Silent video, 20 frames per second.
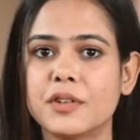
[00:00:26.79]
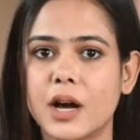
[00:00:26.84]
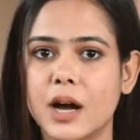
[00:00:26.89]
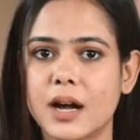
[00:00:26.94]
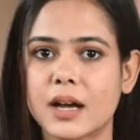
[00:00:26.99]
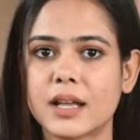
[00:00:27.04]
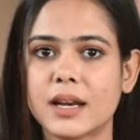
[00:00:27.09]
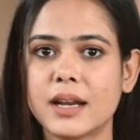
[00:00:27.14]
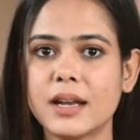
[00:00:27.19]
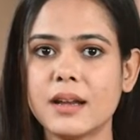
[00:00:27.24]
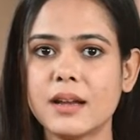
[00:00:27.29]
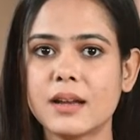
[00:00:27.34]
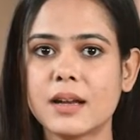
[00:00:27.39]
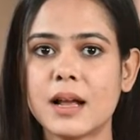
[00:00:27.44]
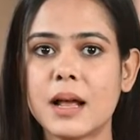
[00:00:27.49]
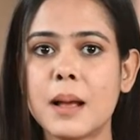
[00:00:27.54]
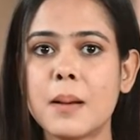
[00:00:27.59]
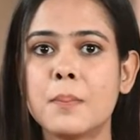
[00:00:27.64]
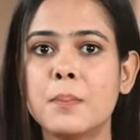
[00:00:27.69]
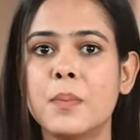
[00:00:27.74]
Thackeray,
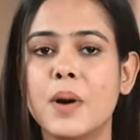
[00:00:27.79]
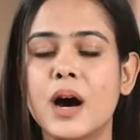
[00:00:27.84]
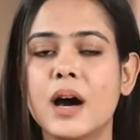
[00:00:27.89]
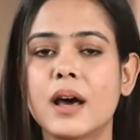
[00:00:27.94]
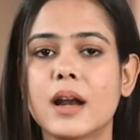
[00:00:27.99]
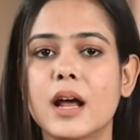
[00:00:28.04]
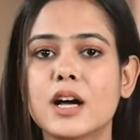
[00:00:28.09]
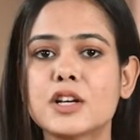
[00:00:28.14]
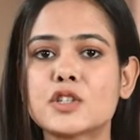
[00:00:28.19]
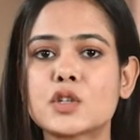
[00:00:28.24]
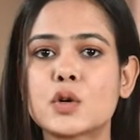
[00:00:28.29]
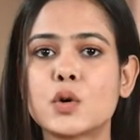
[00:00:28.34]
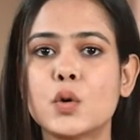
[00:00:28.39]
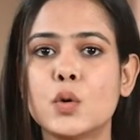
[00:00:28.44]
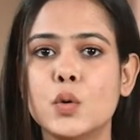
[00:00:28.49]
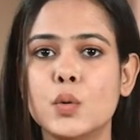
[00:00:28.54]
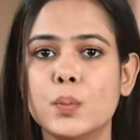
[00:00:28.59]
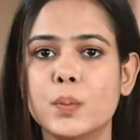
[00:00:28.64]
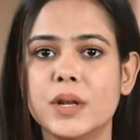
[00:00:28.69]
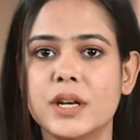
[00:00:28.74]
Maharashtra
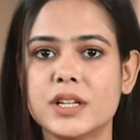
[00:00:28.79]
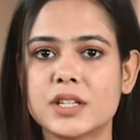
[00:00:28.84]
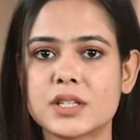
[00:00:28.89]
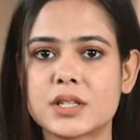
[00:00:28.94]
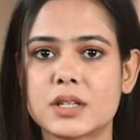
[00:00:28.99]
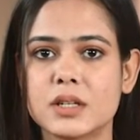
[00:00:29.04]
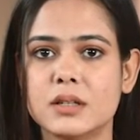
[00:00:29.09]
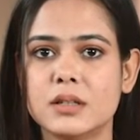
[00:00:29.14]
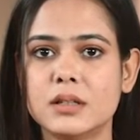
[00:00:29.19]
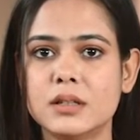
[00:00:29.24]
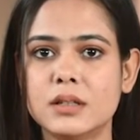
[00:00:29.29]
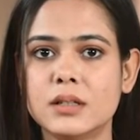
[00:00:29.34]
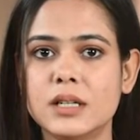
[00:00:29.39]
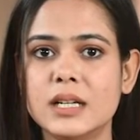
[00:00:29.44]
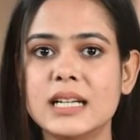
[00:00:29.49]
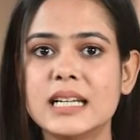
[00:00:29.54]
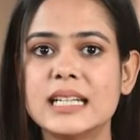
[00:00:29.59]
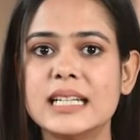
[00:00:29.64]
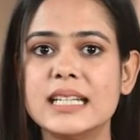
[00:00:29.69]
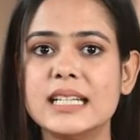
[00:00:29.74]
Home Minister,
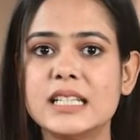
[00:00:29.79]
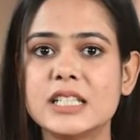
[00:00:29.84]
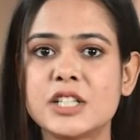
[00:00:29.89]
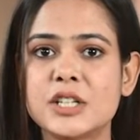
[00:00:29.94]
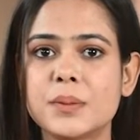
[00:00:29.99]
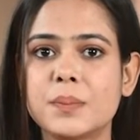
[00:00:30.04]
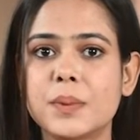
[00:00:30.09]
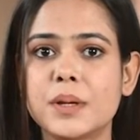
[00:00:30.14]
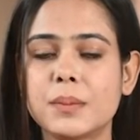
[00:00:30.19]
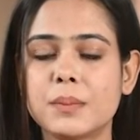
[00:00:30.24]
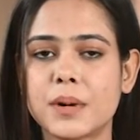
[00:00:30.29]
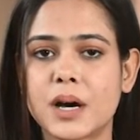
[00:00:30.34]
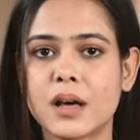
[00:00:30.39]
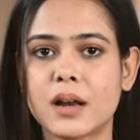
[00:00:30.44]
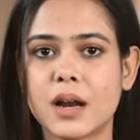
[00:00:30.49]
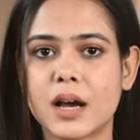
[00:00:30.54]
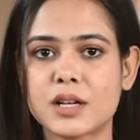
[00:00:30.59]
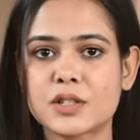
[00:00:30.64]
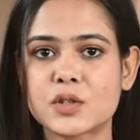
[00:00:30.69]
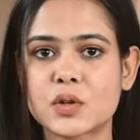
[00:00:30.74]
DGP
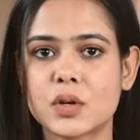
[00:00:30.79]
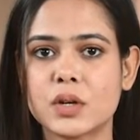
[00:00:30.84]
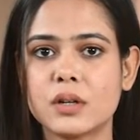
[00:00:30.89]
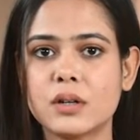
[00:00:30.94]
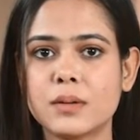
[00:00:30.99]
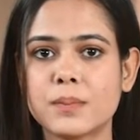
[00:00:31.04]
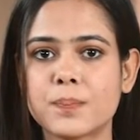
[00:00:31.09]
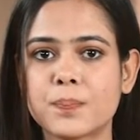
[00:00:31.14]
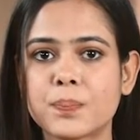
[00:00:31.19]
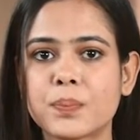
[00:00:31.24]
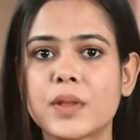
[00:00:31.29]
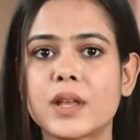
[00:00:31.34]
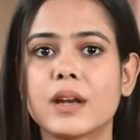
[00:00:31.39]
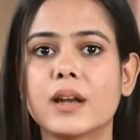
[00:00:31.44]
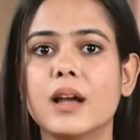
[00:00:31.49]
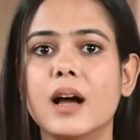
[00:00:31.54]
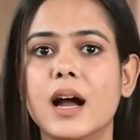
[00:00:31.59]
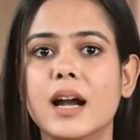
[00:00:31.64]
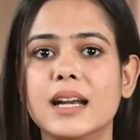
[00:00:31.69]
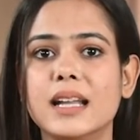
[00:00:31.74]
Maharashtra
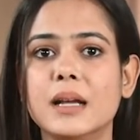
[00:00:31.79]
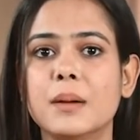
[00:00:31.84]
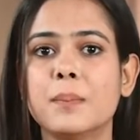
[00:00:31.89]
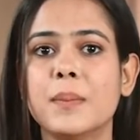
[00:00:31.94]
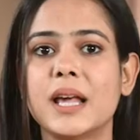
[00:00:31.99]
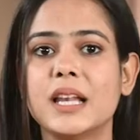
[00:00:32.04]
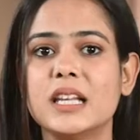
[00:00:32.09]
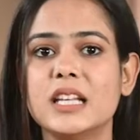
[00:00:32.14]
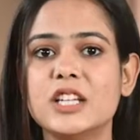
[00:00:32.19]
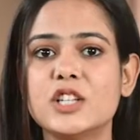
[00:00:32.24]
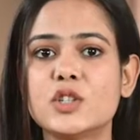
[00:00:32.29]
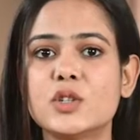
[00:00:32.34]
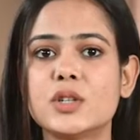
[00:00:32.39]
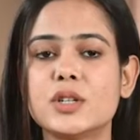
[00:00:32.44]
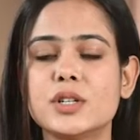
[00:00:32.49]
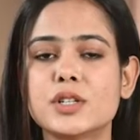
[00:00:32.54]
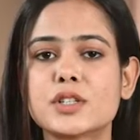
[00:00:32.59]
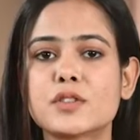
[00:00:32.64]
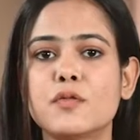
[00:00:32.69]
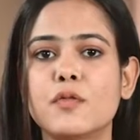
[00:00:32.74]
regarding
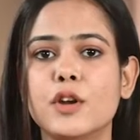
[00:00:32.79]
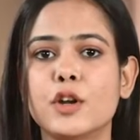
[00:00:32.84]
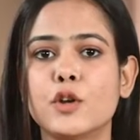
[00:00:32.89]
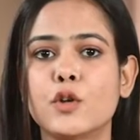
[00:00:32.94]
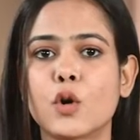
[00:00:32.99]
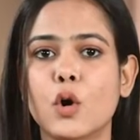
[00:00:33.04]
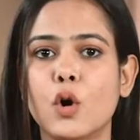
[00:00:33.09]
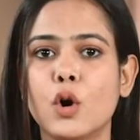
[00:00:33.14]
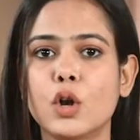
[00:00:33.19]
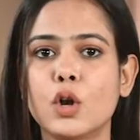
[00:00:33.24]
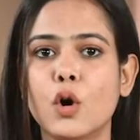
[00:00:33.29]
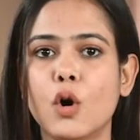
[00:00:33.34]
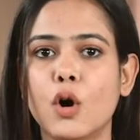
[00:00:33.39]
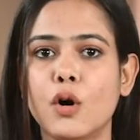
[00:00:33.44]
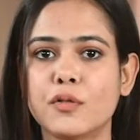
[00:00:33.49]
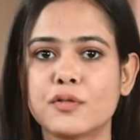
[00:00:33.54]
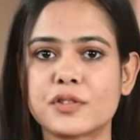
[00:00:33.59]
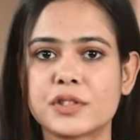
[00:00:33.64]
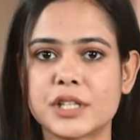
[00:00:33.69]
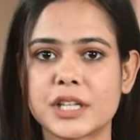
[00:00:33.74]
malicious withdrawal
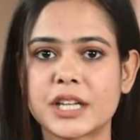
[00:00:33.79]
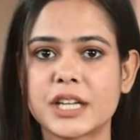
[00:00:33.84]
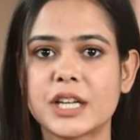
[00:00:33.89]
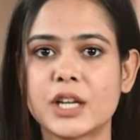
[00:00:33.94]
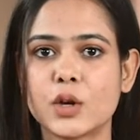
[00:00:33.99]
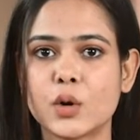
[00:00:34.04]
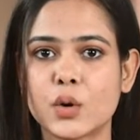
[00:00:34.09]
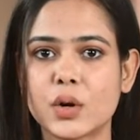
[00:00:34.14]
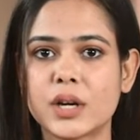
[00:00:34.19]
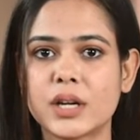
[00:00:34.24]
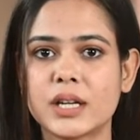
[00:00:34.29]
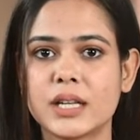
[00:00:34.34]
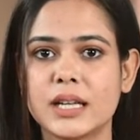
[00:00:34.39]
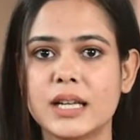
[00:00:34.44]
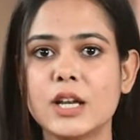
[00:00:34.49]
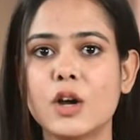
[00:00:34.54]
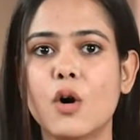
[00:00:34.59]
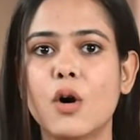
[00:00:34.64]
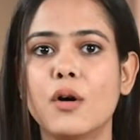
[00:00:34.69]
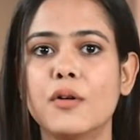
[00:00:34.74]
of security
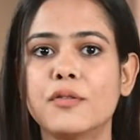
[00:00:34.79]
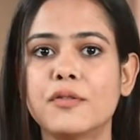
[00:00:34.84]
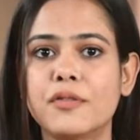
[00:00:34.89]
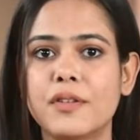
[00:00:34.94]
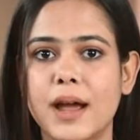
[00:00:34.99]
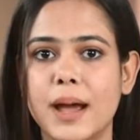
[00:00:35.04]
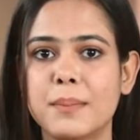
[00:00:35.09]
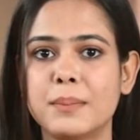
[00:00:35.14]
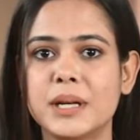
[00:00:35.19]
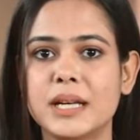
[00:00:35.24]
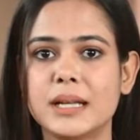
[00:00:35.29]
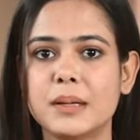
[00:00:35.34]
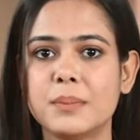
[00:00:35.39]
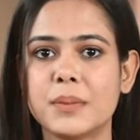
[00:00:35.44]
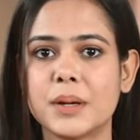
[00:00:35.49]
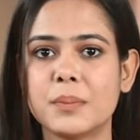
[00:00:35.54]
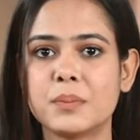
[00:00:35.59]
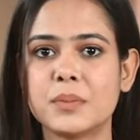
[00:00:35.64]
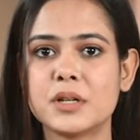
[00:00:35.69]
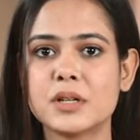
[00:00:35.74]
of family
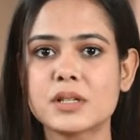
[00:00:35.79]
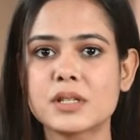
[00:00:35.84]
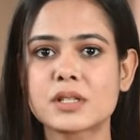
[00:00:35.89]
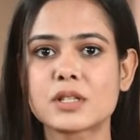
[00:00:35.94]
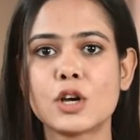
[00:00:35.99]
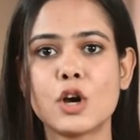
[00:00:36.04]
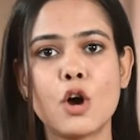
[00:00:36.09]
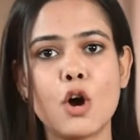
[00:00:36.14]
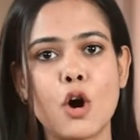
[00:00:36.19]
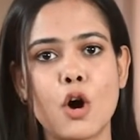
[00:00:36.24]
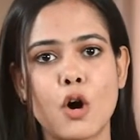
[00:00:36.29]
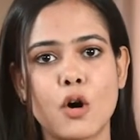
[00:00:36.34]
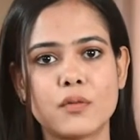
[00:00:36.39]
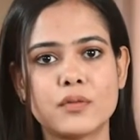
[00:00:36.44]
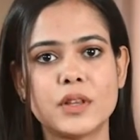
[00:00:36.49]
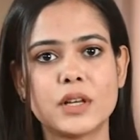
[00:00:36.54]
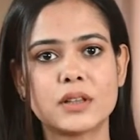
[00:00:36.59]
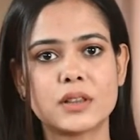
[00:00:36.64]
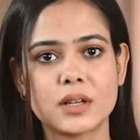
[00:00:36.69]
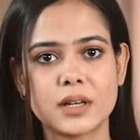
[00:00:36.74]
members
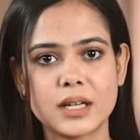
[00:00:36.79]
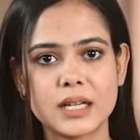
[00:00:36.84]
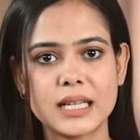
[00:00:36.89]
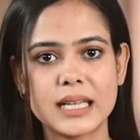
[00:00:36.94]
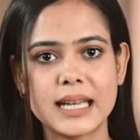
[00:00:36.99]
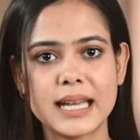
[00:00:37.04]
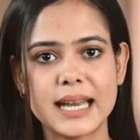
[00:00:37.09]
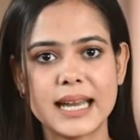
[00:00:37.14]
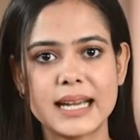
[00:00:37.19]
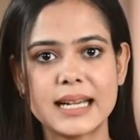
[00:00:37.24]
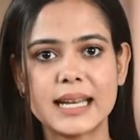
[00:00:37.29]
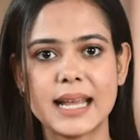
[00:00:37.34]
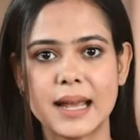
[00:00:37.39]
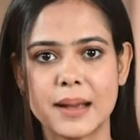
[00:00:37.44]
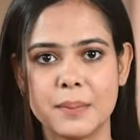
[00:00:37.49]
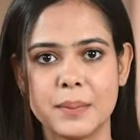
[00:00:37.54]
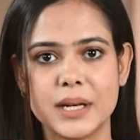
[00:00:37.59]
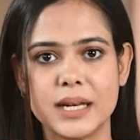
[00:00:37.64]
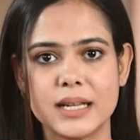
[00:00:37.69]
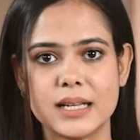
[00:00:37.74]
of the 38
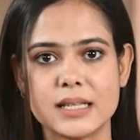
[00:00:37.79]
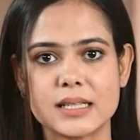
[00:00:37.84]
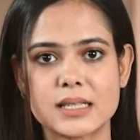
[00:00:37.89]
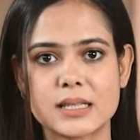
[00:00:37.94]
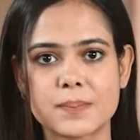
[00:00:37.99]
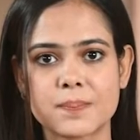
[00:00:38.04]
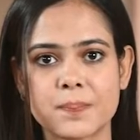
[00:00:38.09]
MLAs.